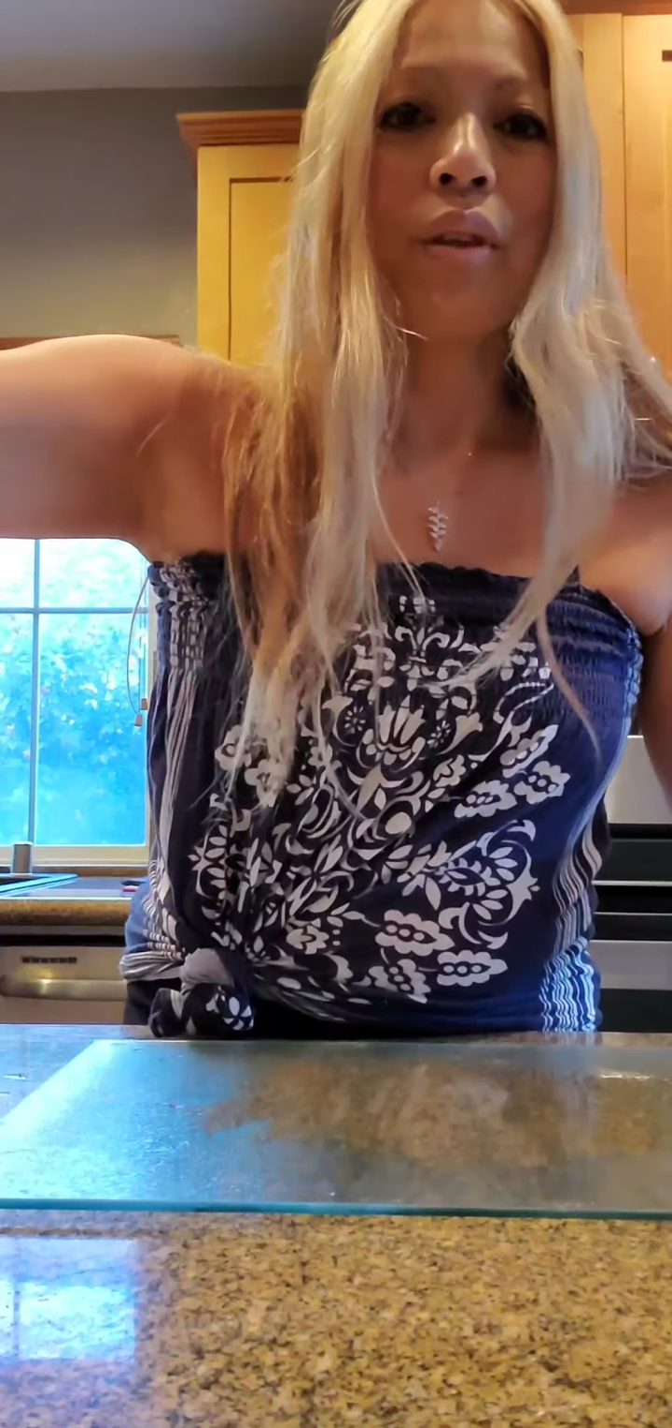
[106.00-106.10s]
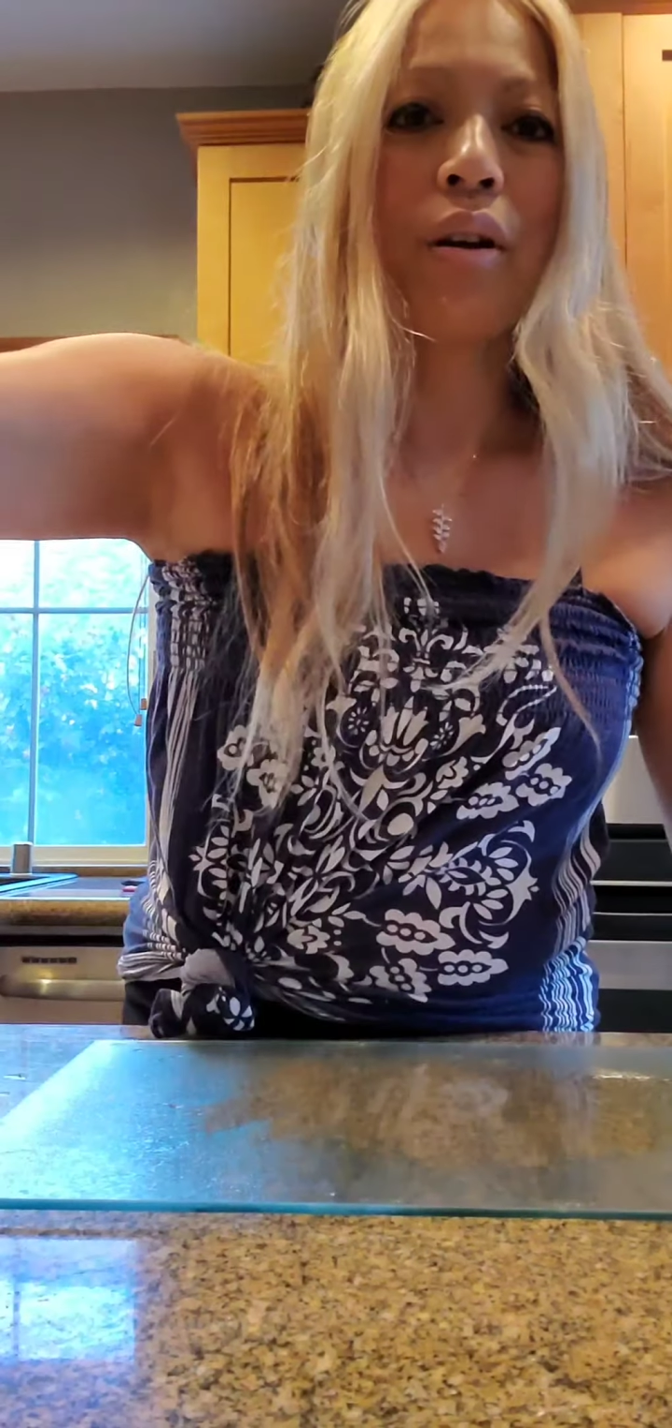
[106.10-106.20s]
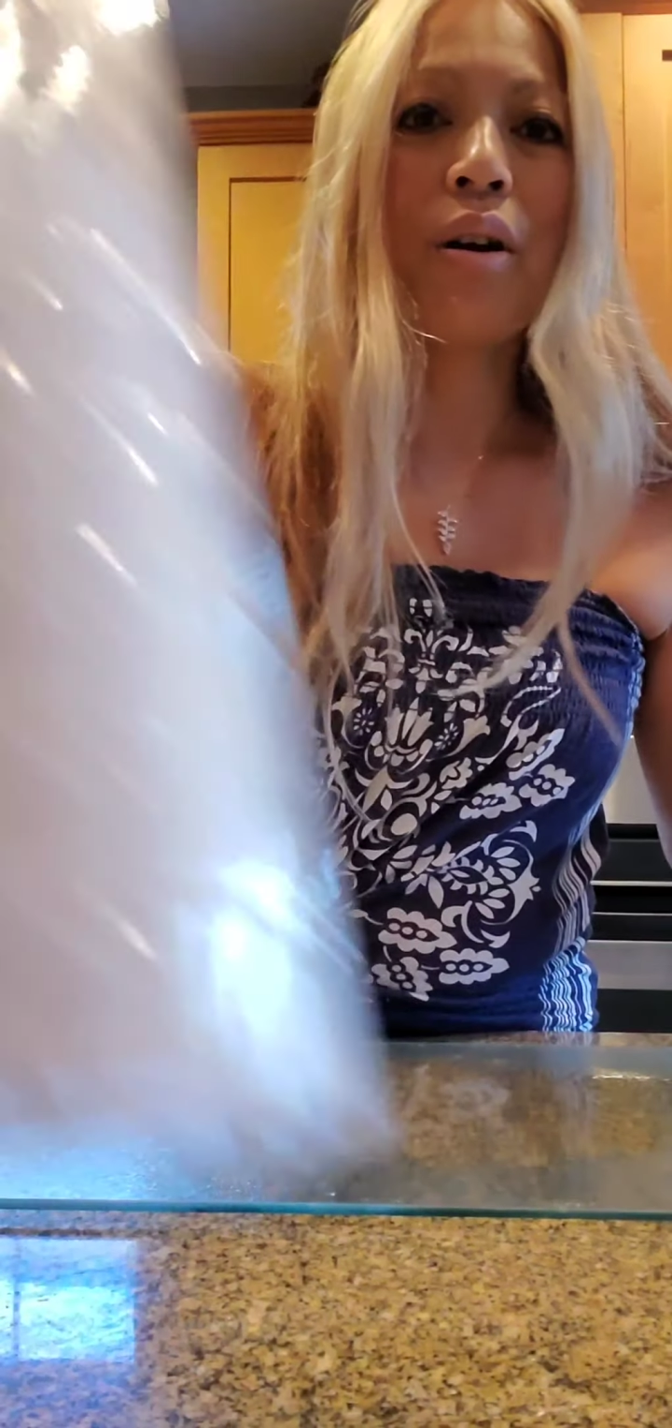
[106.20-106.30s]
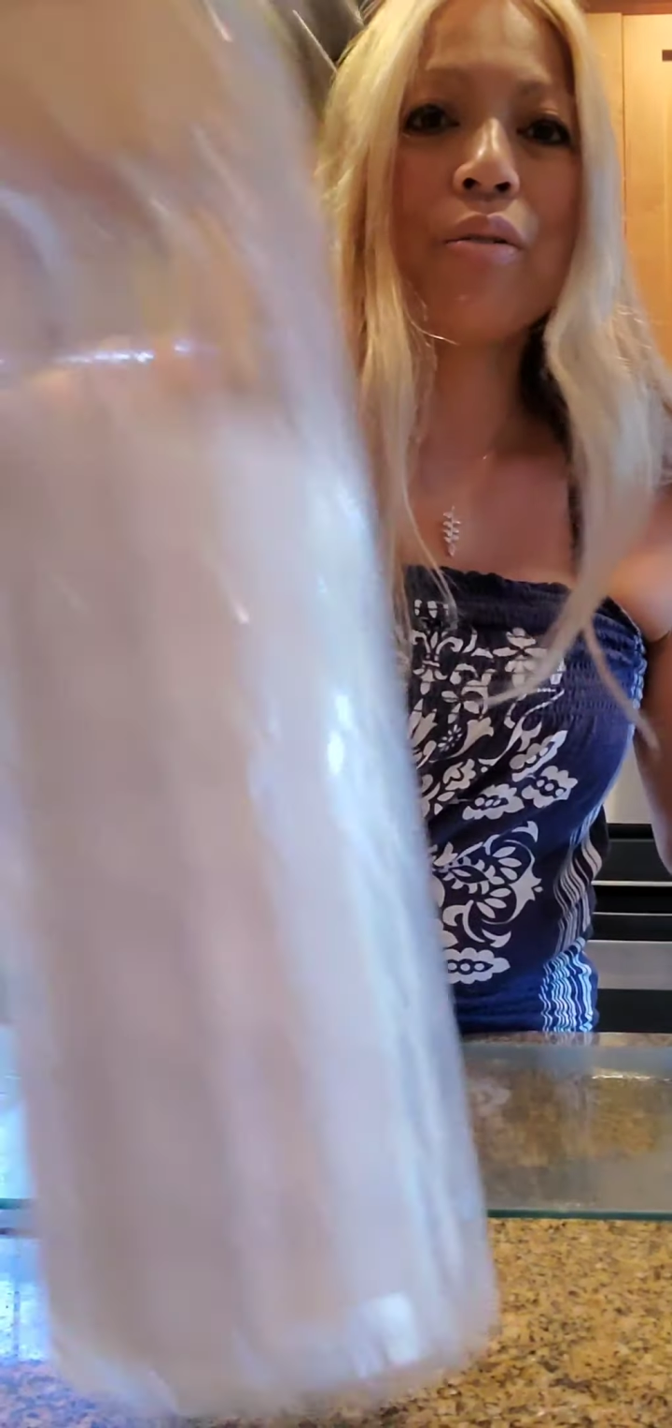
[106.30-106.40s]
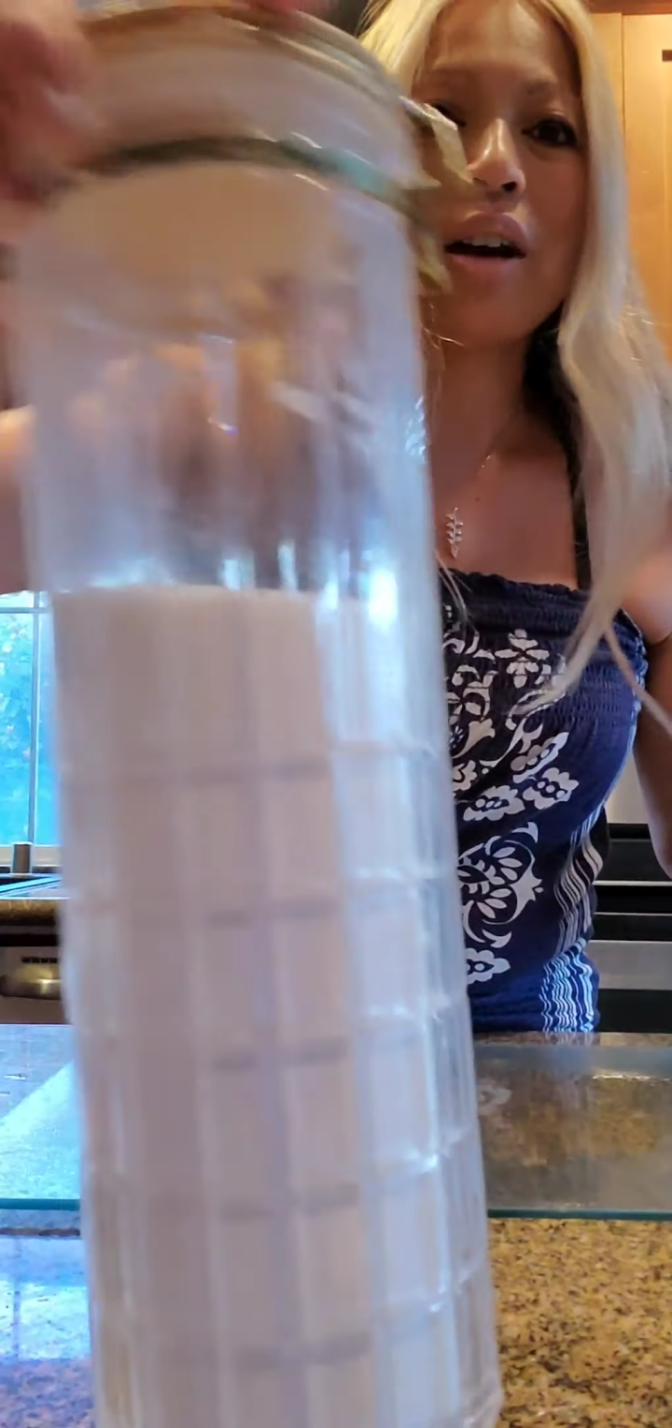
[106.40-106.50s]

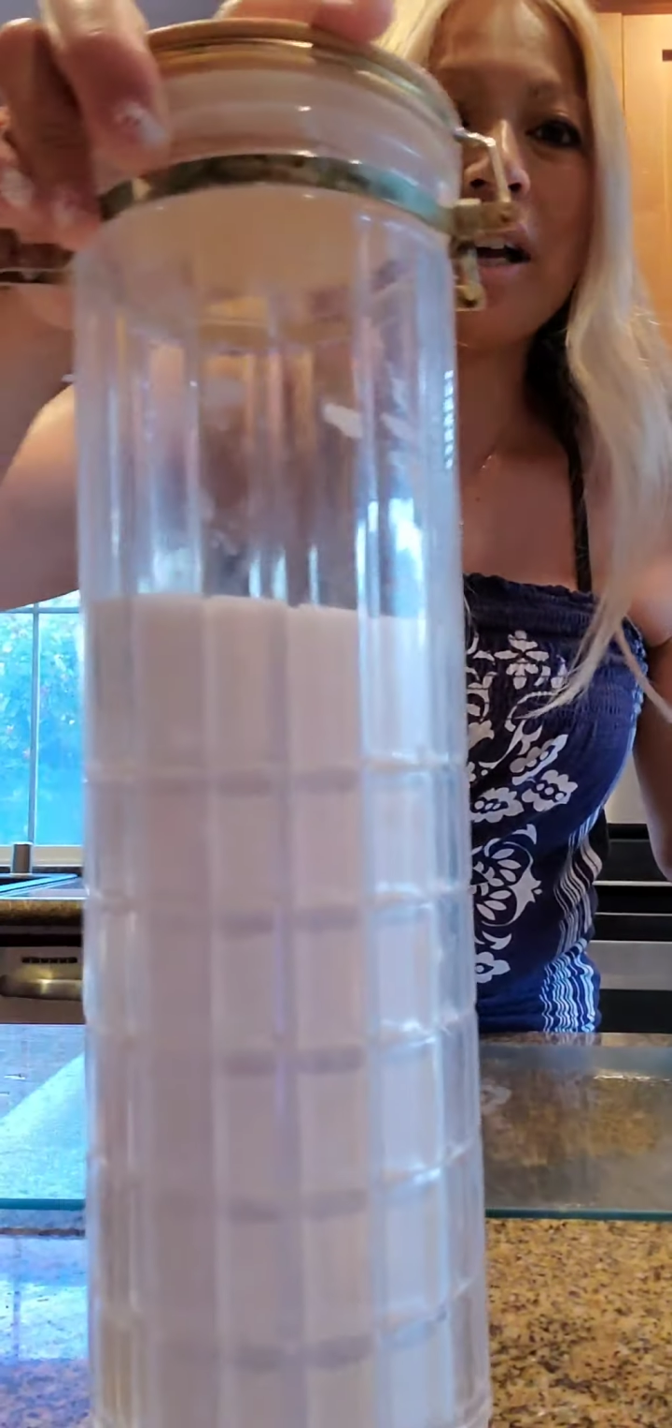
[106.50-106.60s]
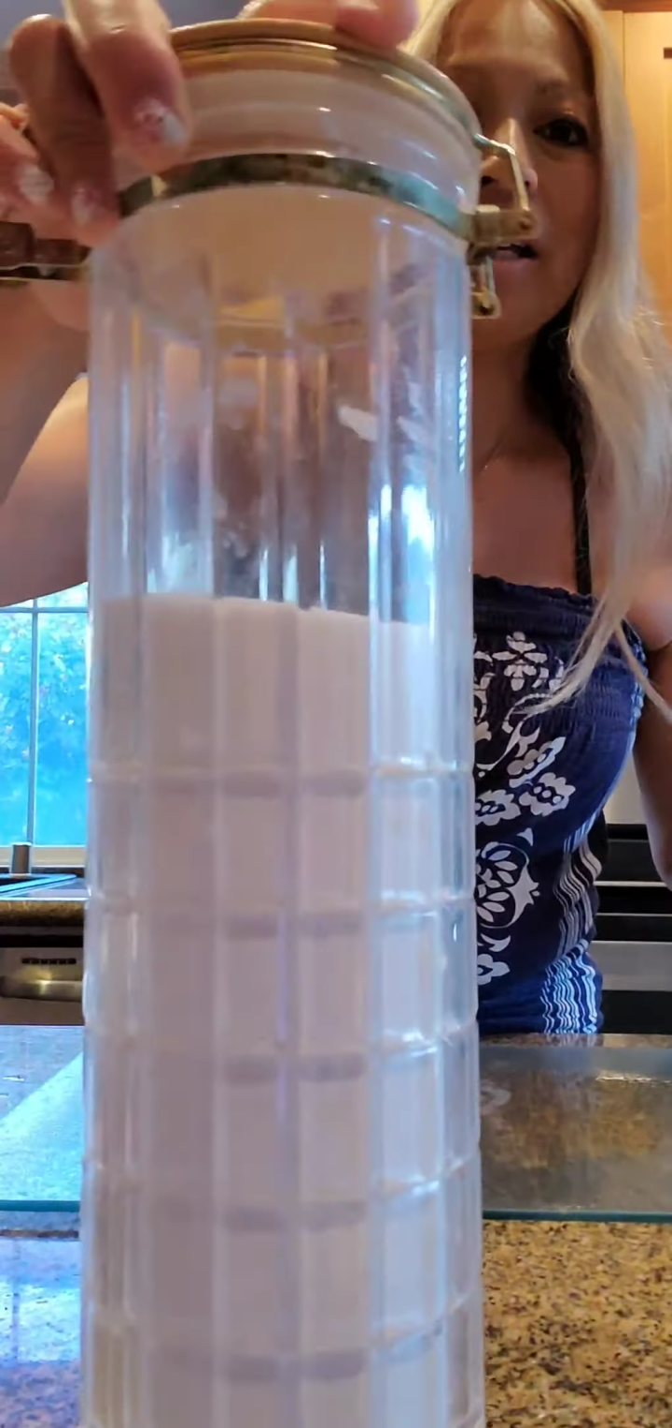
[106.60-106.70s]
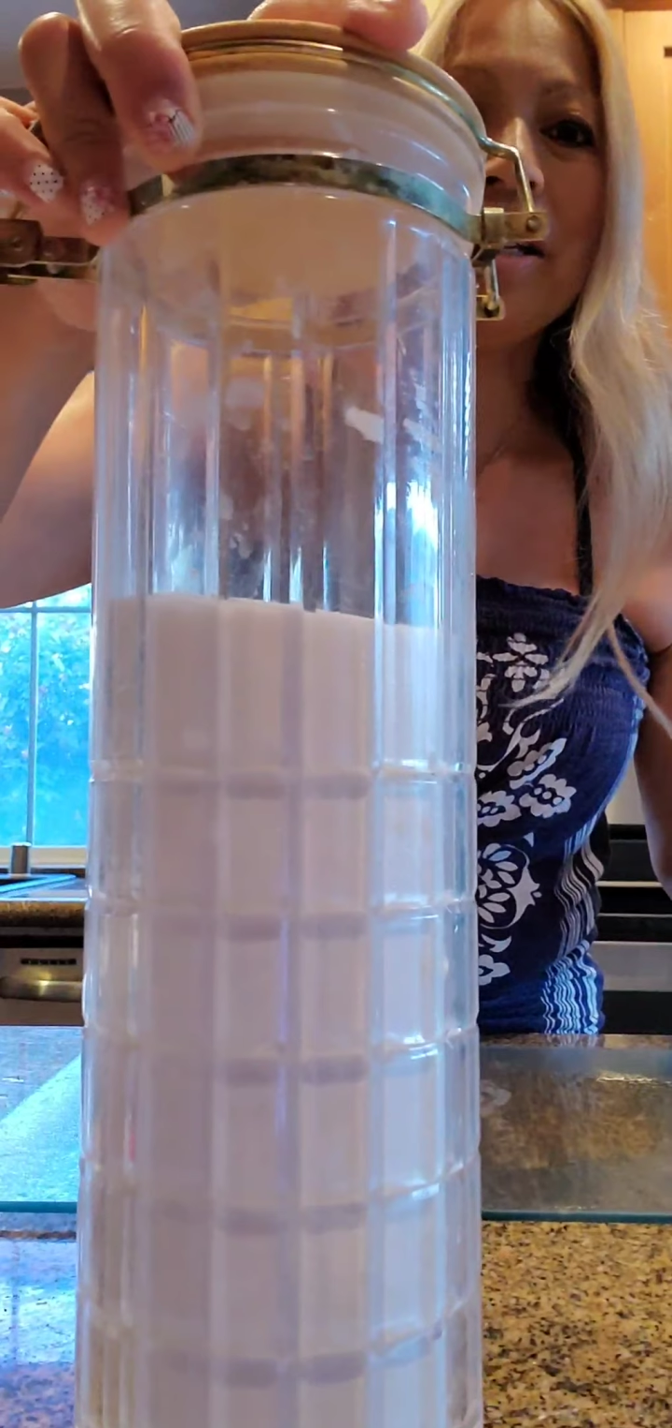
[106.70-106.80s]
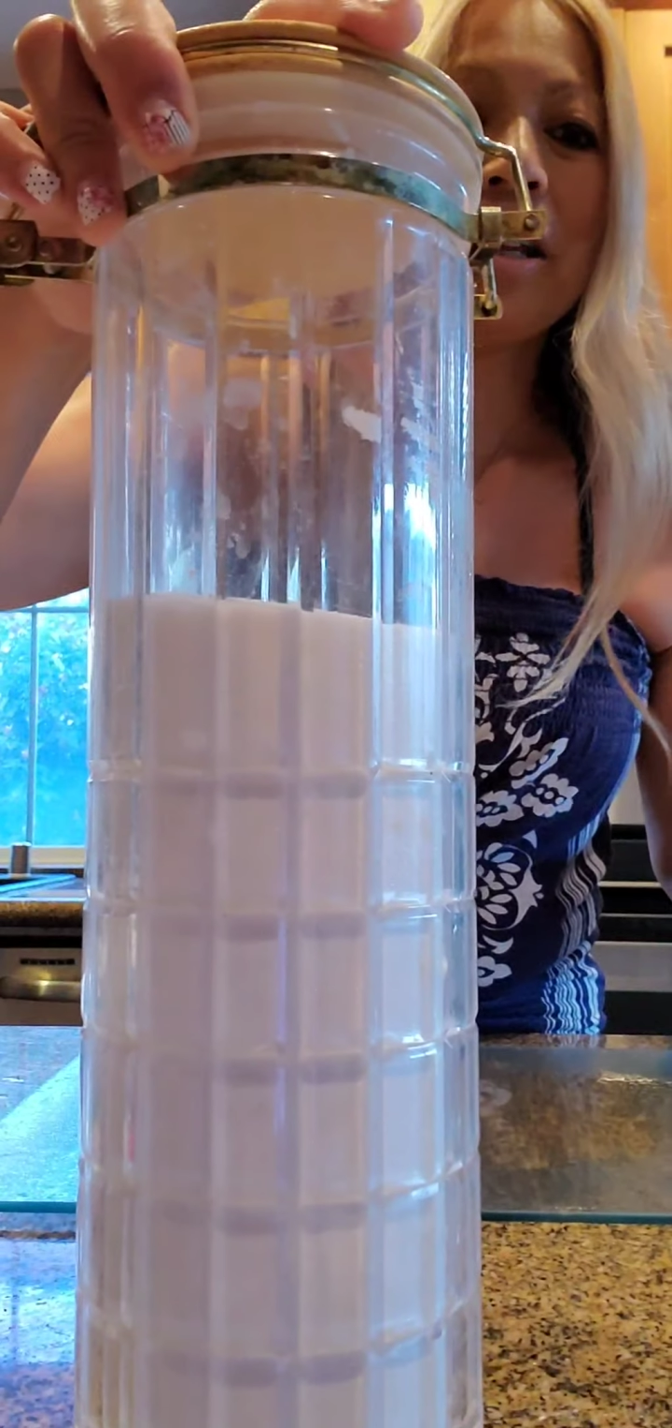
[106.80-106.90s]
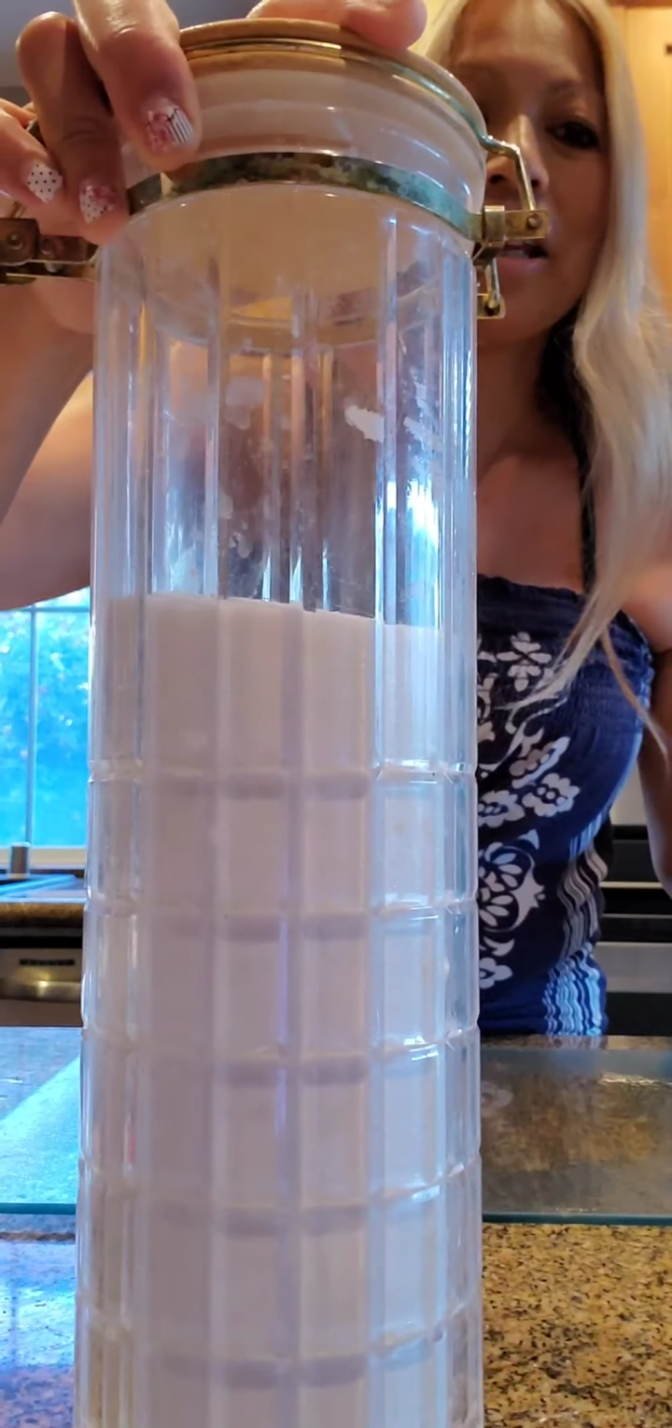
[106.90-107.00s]
All right.